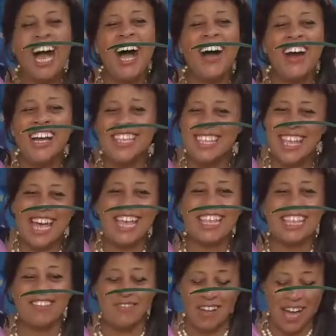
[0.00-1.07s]
All right, thanks
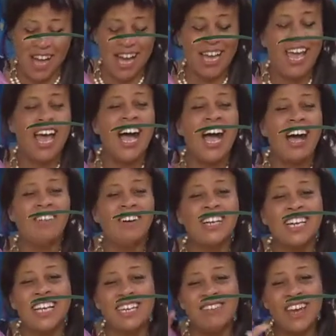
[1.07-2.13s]
God. I'm
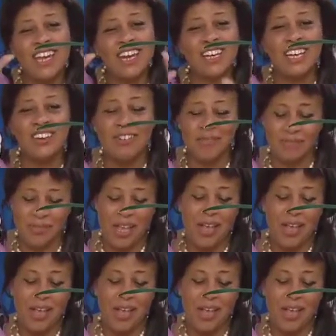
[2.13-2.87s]
going to leave that alone.